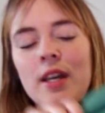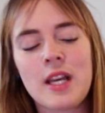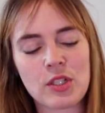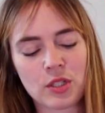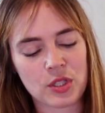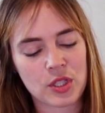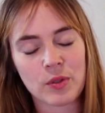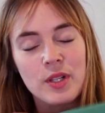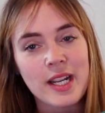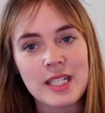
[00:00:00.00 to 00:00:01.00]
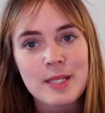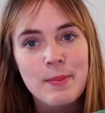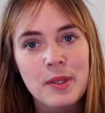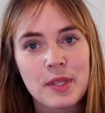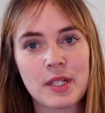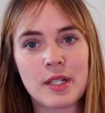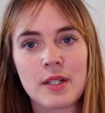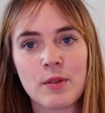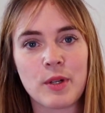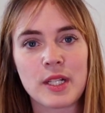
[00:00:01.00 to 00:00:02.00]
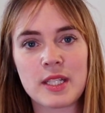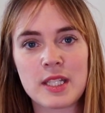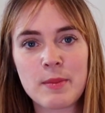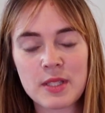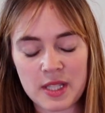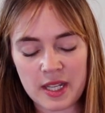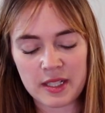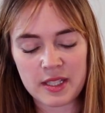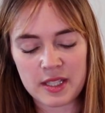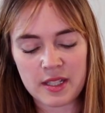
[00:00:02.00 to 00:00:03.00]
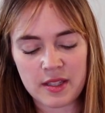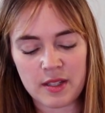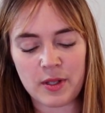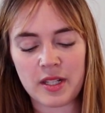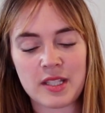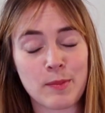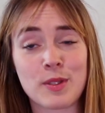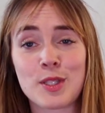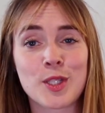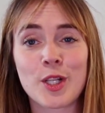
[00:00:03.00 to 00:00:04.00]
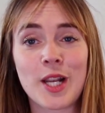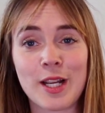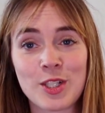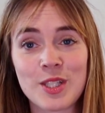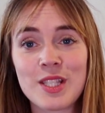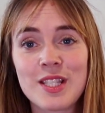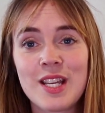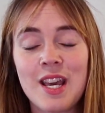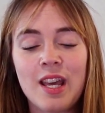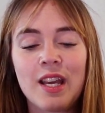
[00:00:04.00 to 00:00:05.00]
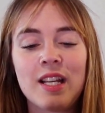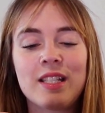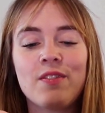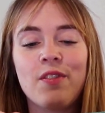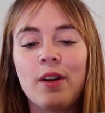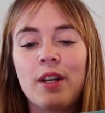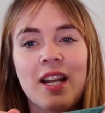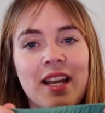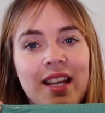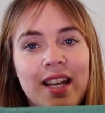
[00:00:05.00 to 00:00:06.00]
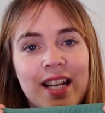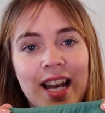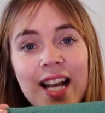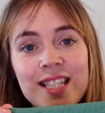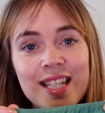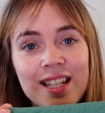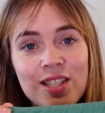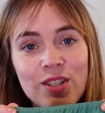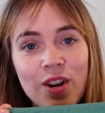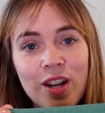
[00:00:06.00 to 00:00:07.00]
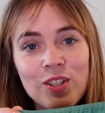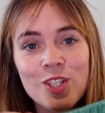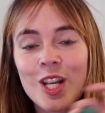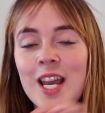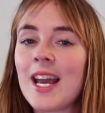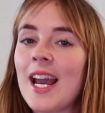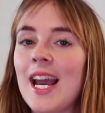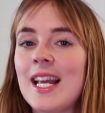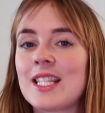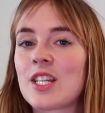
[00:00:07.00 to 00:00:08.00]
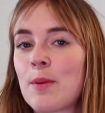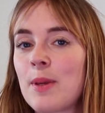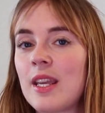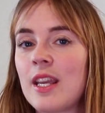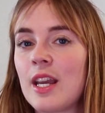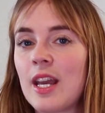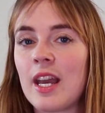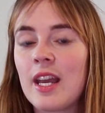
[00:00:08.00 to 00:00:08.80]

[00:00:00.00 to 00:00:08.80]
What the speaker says: That's just so nice about the Whitney Simmons things, the Whitney Simmons collections. It's a very like elastic scrunch, and it's gonna be